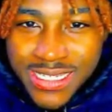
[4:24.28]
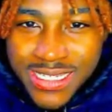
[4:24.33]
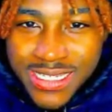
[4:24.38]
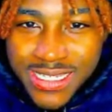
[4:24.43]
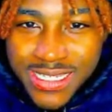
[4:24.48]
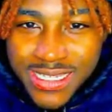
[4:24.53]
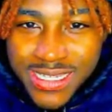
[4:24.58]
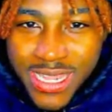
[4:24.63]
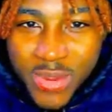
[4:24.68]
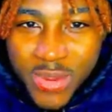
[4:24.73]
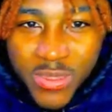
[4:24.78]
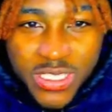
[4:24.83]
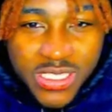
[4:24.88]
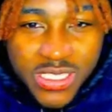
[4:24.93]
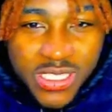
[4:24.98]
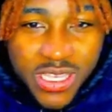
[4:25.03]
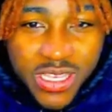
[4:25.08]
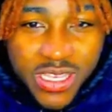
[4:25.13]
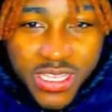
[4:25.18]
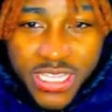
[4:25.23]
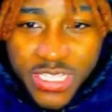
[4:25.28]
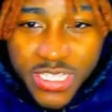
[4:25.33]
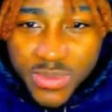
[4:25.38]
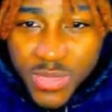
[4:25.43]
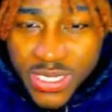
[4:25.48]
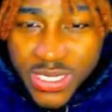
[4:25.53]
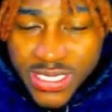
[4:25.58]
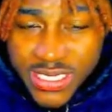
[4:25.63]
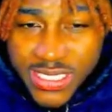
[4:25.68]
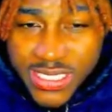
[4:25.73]
Yeah, we're just cooking these
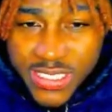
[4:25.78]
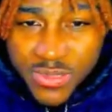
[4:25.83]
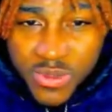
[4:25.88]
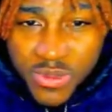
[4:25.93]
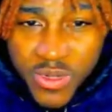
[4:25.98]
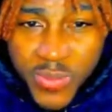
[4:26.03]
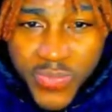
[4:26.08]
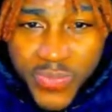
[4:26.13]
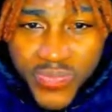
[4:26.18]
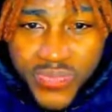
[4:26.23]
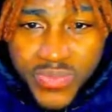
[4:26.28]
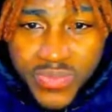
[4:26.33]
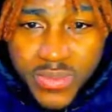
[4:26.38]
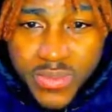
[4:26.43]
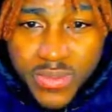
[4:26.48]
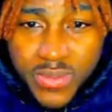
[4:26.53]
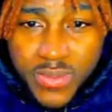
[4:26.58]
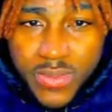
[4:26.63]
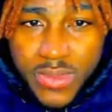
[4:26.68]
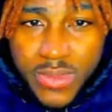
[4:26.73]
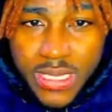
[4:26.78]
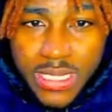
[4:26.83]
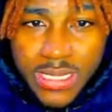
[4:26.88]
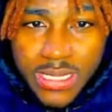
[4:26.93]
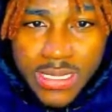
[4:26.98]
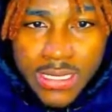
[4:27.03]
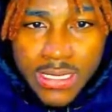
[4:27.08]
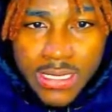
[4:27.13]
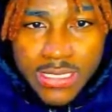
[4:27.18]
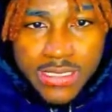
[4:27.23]
boys at this point.
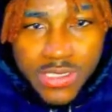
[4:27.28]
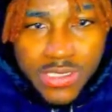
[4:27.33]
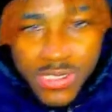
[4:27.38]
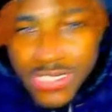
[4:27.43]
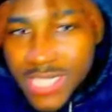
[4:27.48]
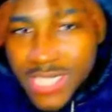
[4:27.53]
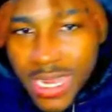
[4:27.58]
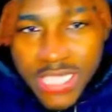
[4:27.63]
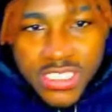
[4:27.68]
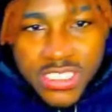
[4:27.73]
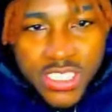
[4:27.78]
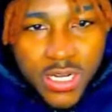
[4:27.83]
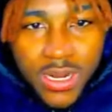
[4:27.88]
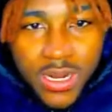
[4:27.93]
So it's Contar,